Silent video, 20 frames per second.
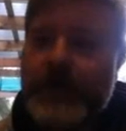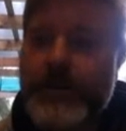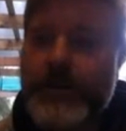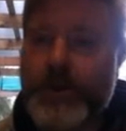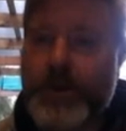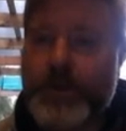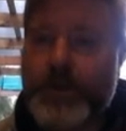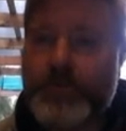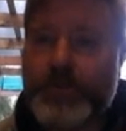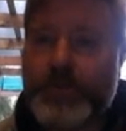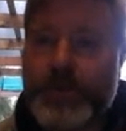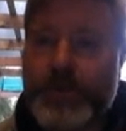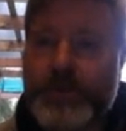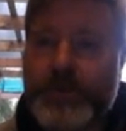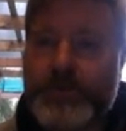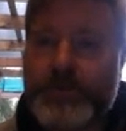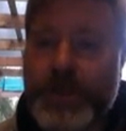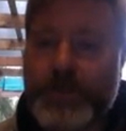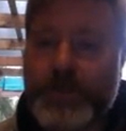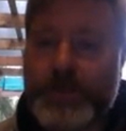Hopefully I'll get
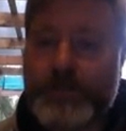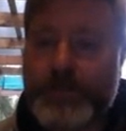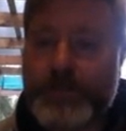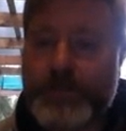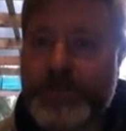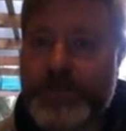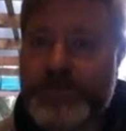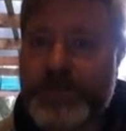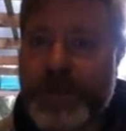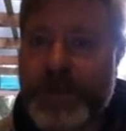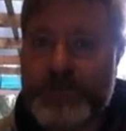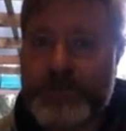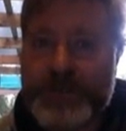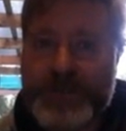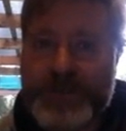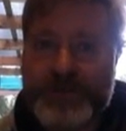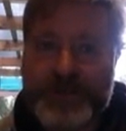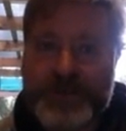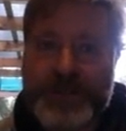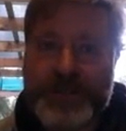the timing better this time
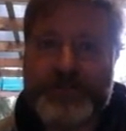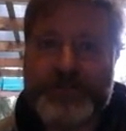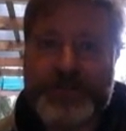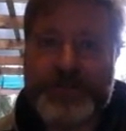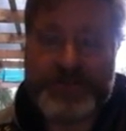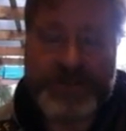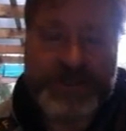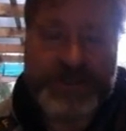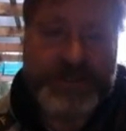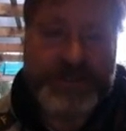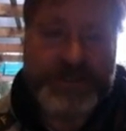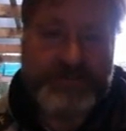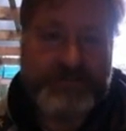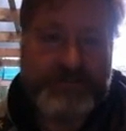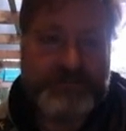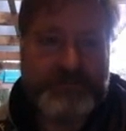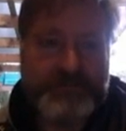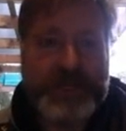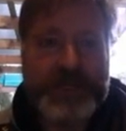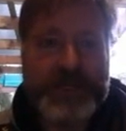and not have to
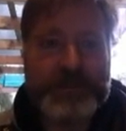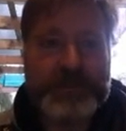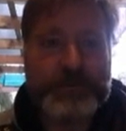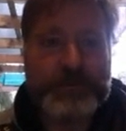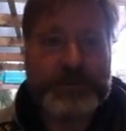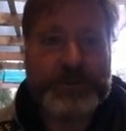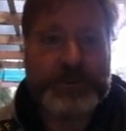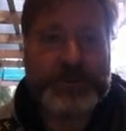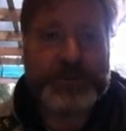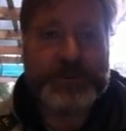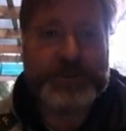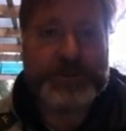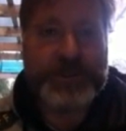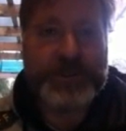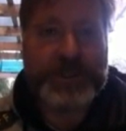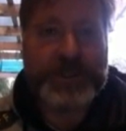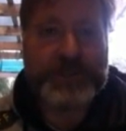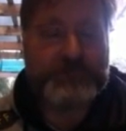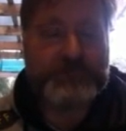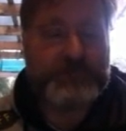add a little addition to
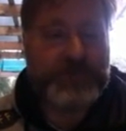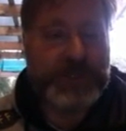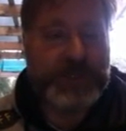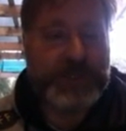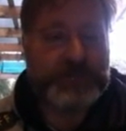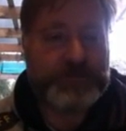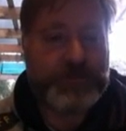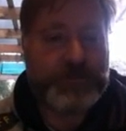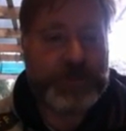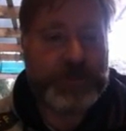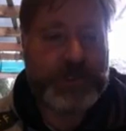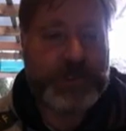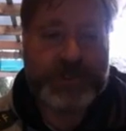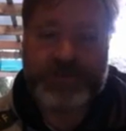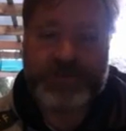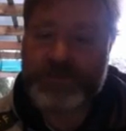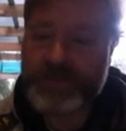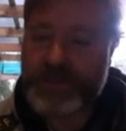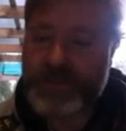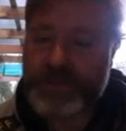that last
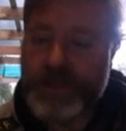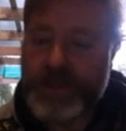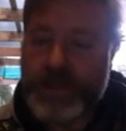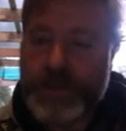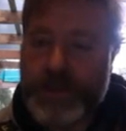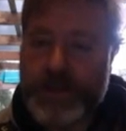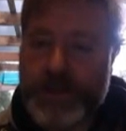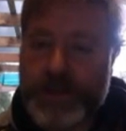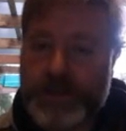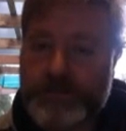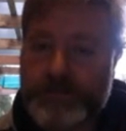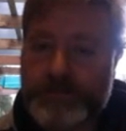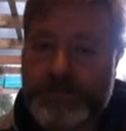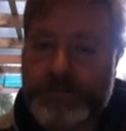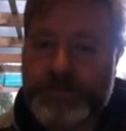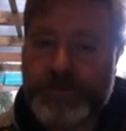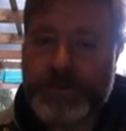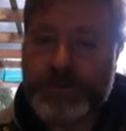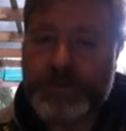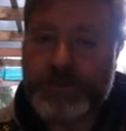podcast.
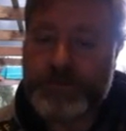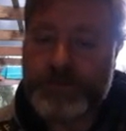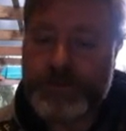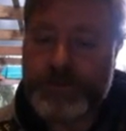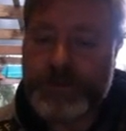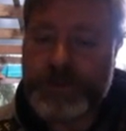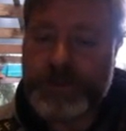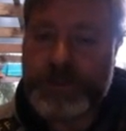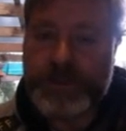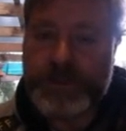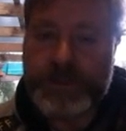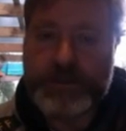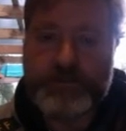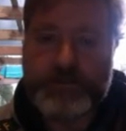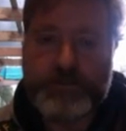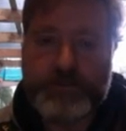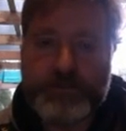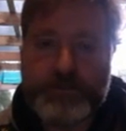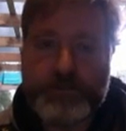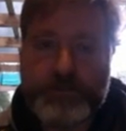So
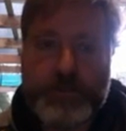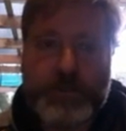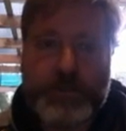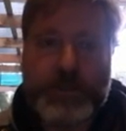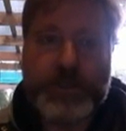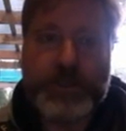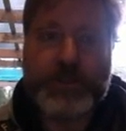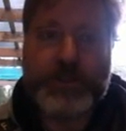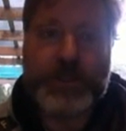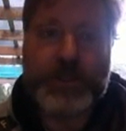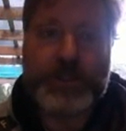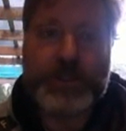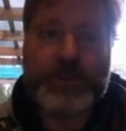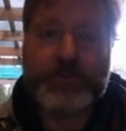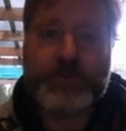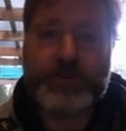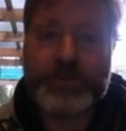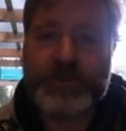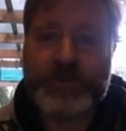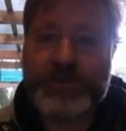here we're looking at the idea of
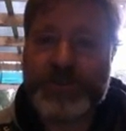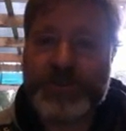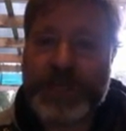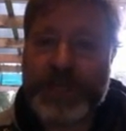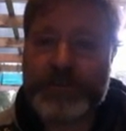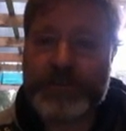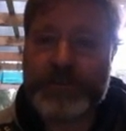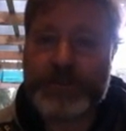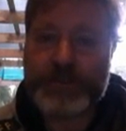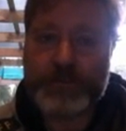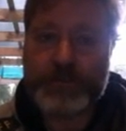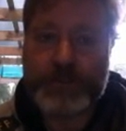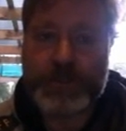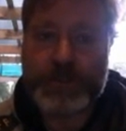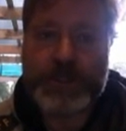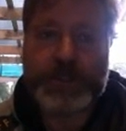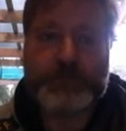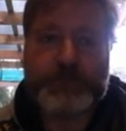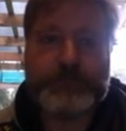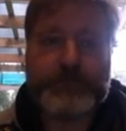using sound to
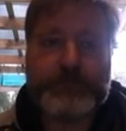communicate.